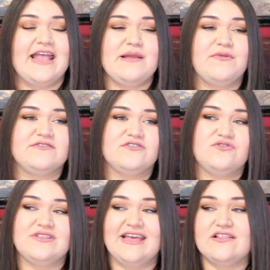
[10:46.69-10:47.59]
and I'm also
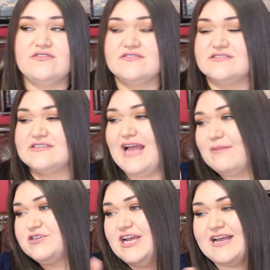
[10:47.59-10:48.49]
doing like little
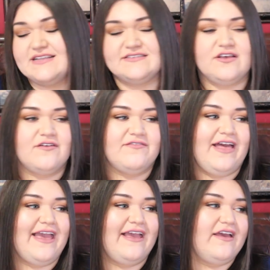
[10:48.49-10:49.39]
Snapchats of
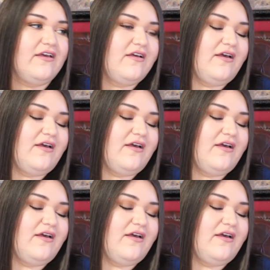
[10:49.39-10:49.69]
like